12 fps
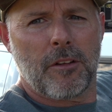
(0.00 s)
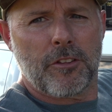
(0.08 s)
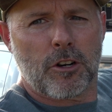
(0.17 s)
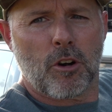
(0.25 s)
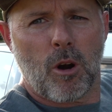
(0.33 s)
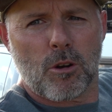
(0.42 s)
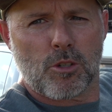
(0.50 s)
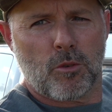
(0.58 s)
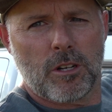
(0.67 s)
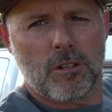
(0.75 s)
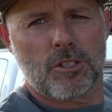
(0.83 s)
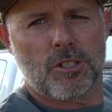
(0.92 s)
the cross
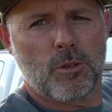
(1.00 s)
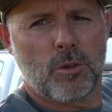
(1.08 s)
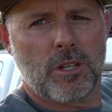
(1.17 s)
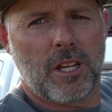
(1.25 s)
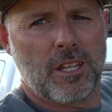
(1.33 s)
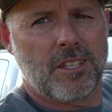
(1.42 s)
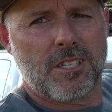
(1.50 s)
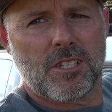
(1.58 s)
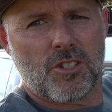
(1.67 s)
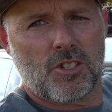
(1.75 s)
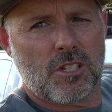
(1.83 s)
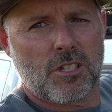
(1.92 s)
rails to it, and this
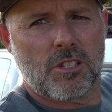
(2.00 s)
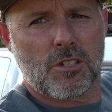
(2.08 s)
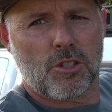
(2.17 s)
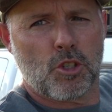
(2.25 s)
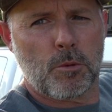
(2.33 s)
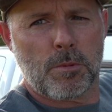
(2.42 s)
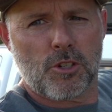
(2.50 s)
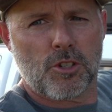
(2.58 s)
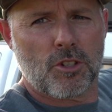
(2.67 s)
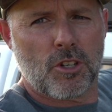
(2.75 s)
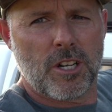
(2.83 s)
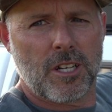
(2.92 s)
is just super
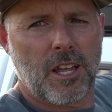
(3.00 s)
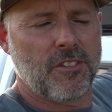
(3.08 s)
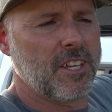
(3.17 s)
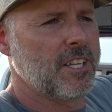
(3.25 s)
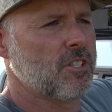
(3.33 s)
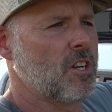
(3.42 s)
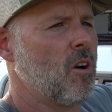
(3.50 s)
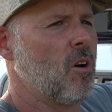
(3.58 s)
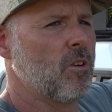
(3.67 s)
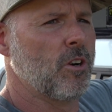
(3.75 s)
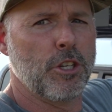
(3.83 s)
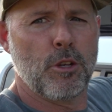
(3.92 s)
strut, I think it's
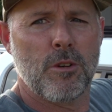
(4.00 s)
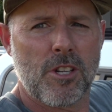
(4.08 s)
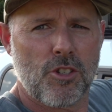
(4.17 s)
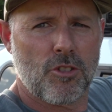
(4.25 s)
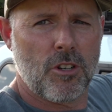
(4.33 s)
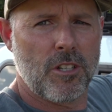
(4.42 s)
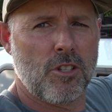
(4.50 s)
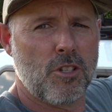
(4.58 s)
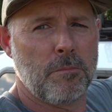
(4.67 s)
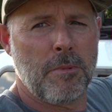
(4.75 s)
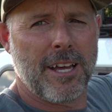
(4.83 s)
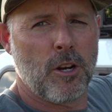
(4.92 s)
called, or unistrut, that you
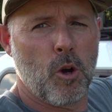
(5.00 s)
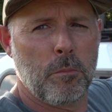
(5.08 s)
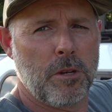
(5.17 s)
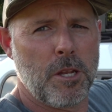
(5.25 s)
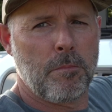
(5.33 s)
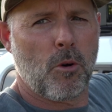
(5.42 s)
can buy at Home Depot